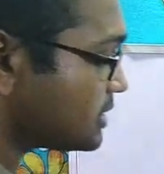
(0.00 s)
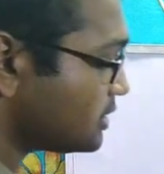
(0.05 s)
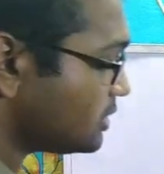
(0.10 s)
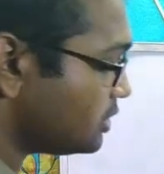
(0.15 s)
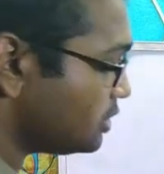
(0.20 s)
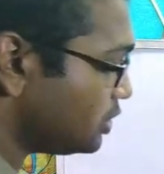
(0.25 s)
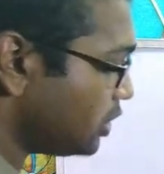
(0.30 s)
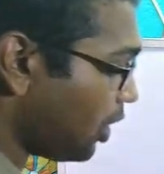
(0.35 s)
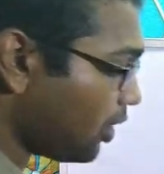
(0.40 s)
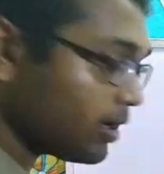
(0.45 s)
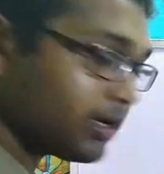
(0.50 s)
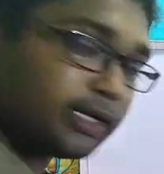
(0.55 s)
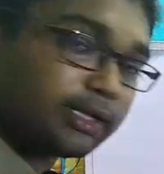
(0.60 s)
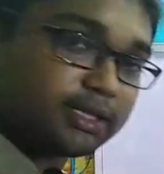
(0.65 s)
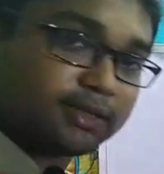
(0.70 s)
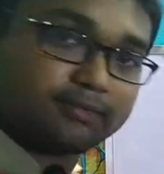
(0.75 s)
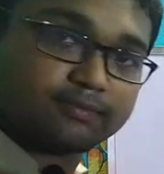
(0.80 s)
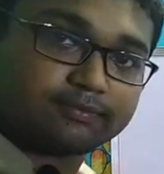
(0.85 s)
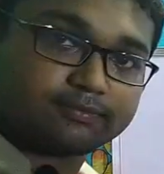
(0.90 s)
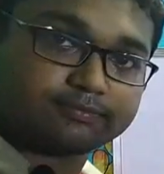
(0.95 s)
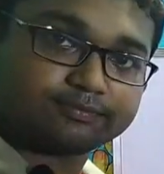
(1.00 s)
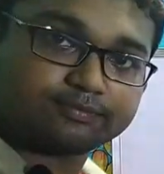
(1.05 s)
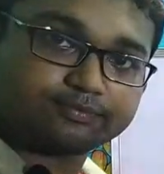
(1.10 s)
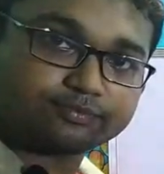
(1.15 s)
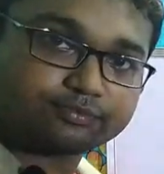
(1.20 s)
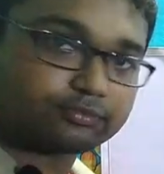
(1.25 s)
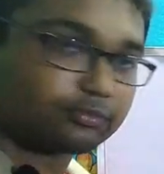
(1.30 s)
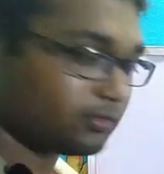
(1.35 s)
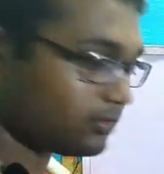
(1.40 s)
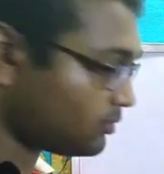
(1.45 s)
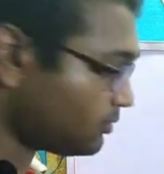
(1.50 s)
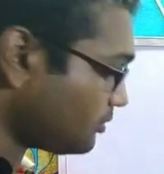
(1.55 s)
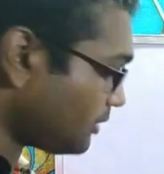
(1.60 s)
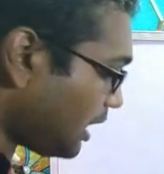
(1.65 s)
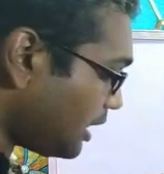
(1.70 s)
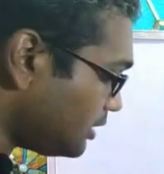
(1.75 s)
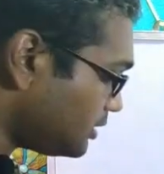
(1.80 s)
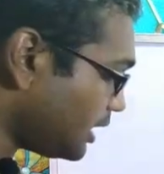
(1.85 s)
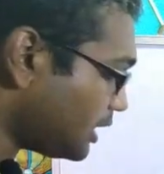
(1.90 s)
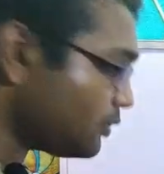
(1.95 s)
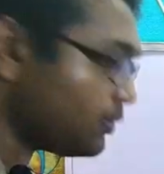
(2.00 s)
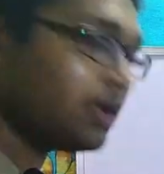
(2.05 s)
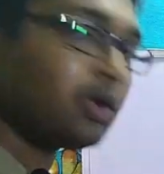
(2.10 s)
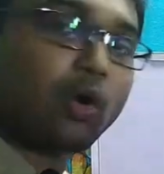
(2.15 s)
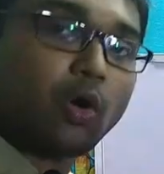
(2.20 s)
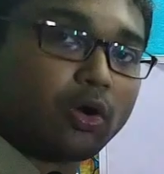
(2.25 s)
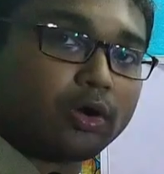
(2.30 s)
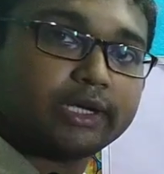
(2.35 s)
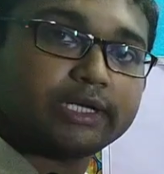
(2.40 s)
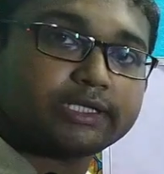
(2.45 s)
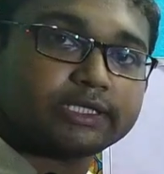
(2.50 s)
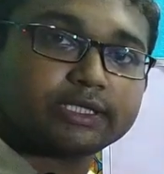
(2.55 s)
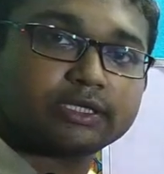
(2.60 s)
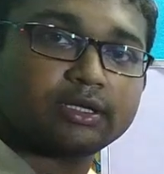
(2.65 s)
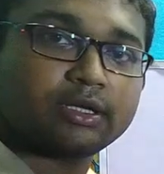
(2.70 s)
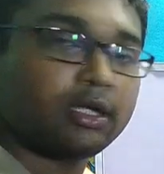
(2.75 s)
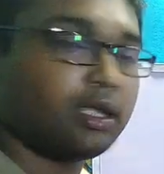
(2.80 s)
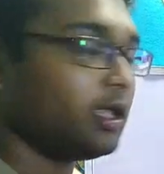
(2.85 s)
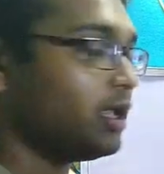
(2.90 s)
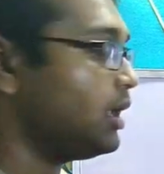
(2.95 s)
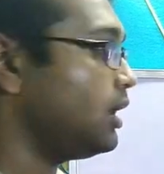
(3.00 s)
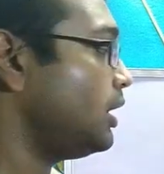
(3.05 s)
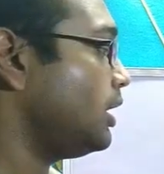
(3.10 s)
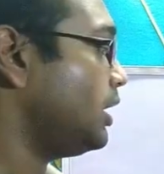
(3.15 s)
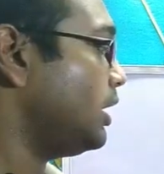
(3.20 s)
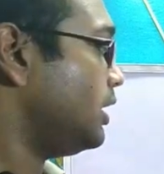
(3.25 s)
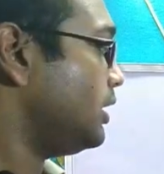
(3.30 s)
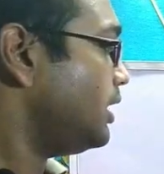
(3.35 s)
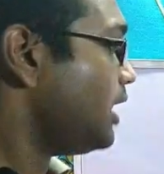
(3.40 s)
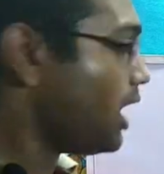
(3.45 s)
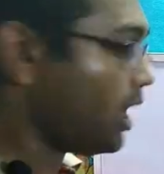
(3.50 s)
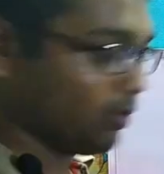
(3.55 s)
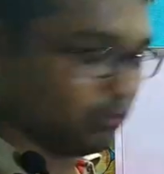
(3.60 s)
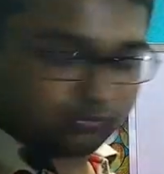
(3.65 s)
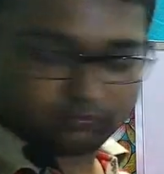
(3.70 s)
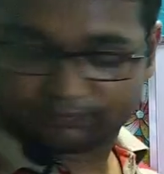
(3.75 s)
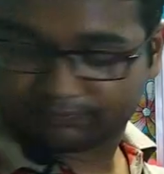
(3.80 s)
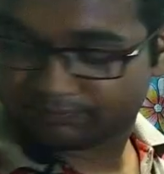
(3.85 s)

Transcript: logarithm that we call it. Now,